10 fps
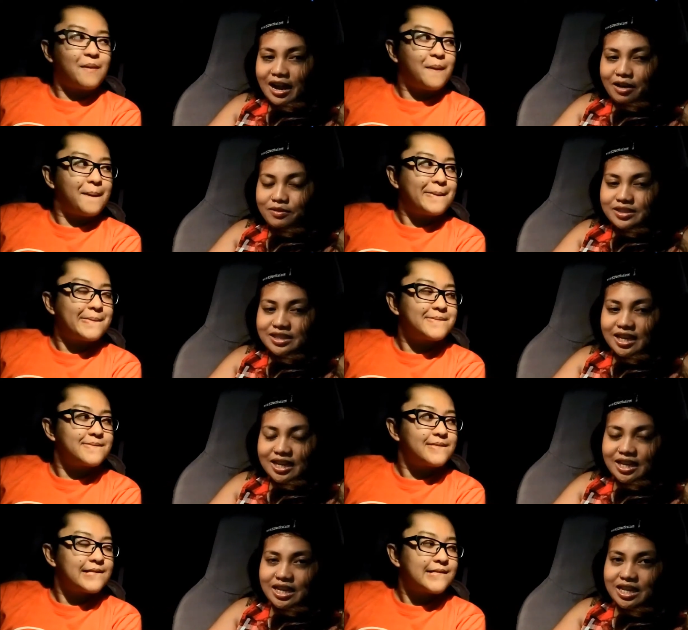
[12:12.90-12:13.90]
Speaker 1: I wasn't
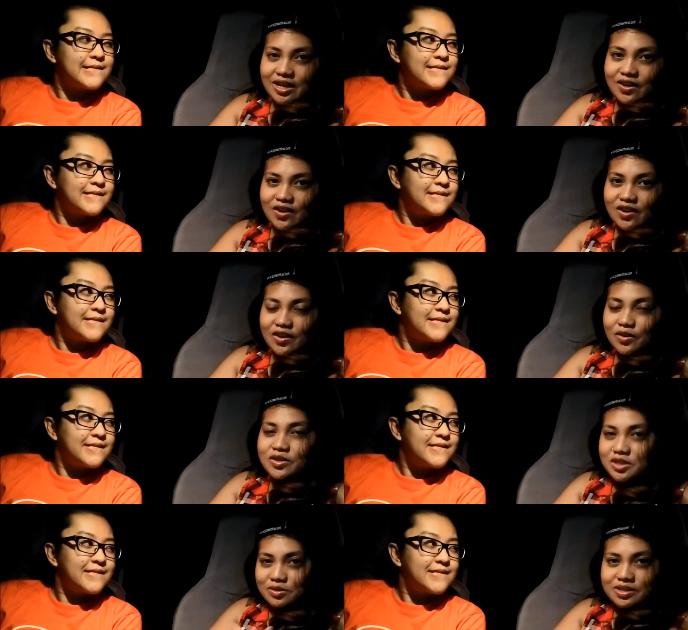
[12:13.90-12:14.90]
getting any younger.
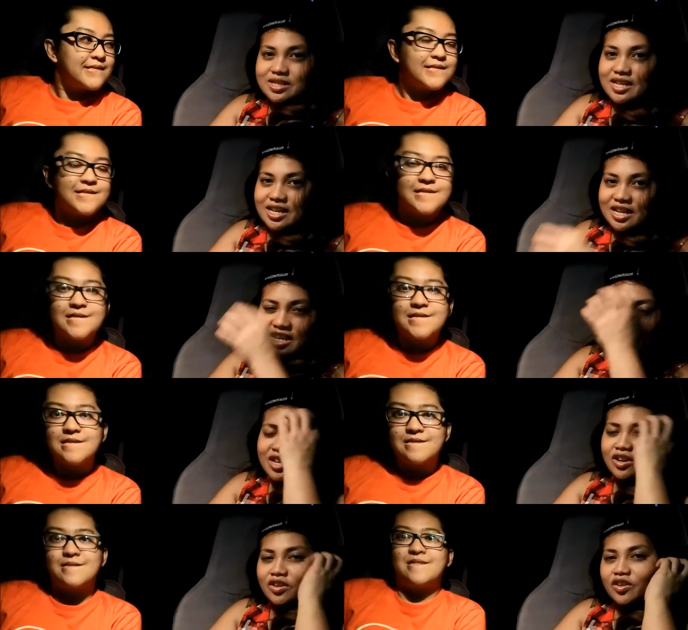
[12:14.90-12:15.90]
She wasn't getting
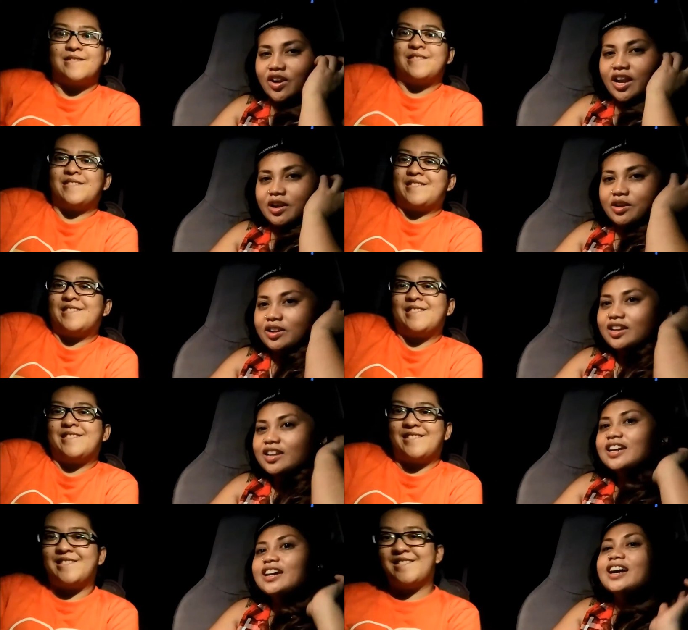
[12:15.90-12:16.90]
any younger, and
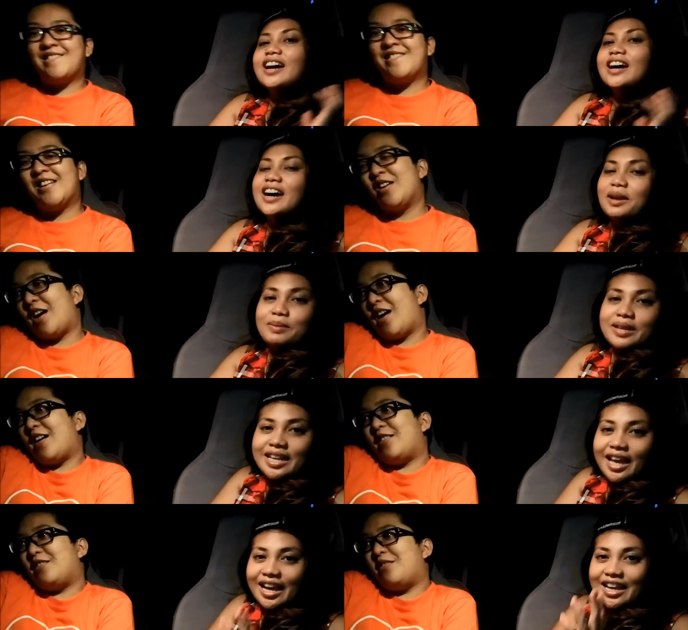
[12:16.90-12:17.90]
I mean, I,
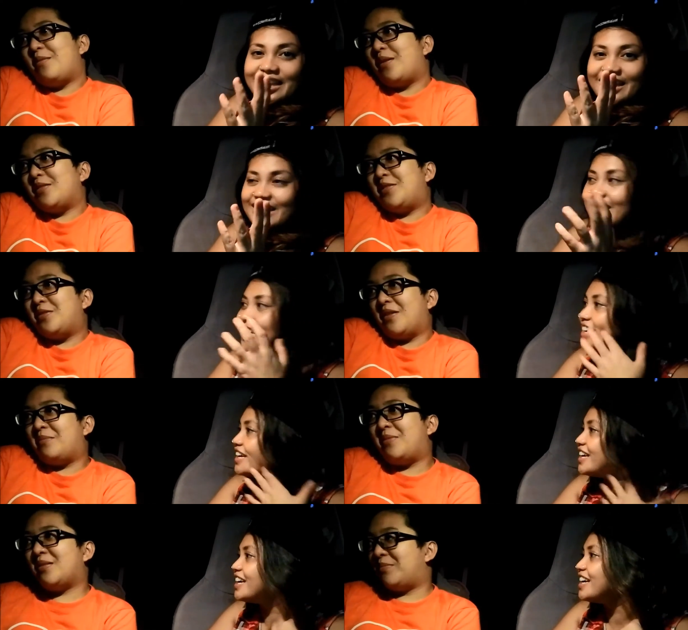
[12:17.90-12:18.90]
I, I know about
Speaker 2: you. I
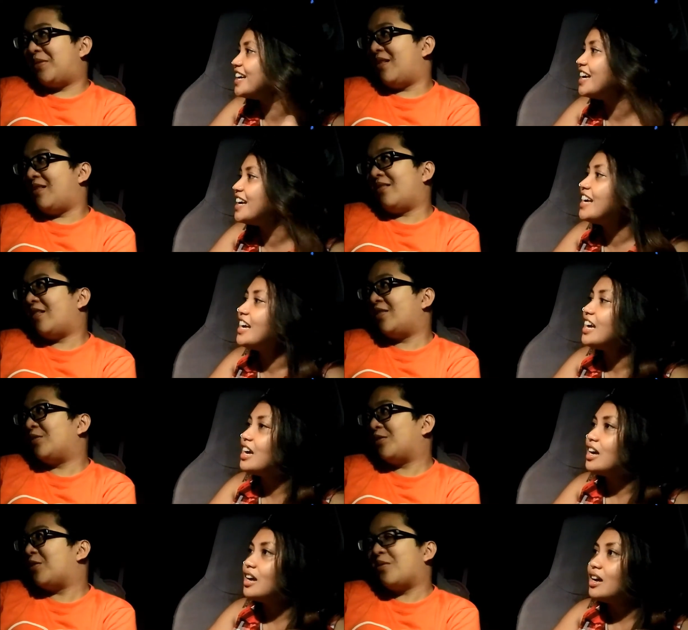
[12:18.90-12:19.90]
mean, I'm young. I
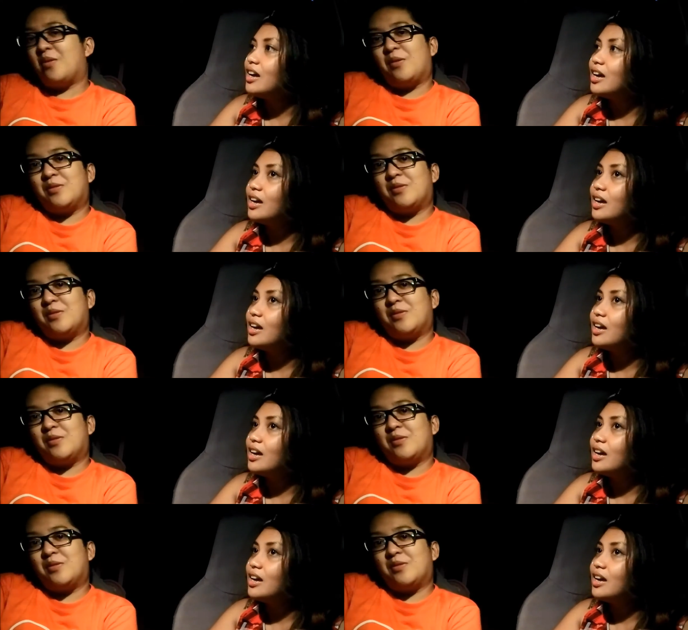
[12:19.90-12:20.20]
don't know